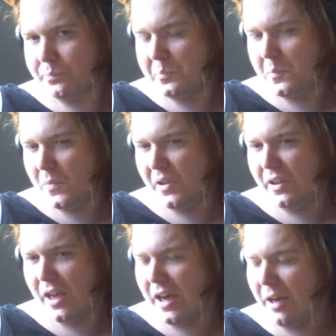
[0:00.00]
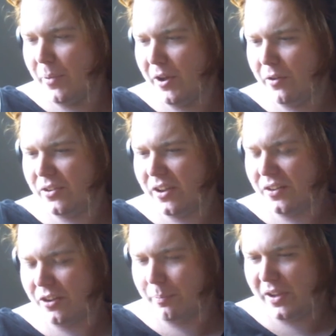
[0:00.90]
Yeah, I had my own desktop
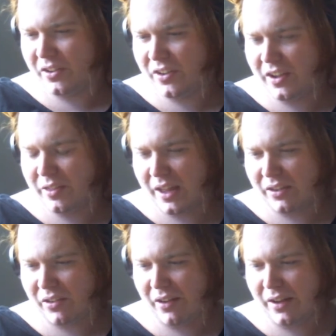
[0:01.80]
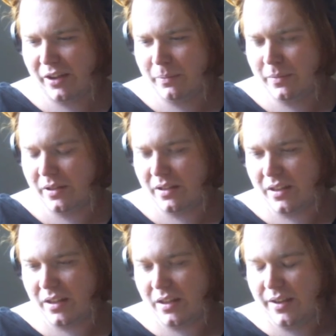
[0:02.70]
PC at that time.
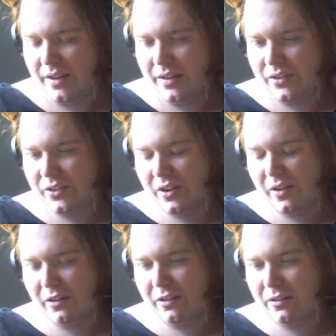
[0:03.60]
So,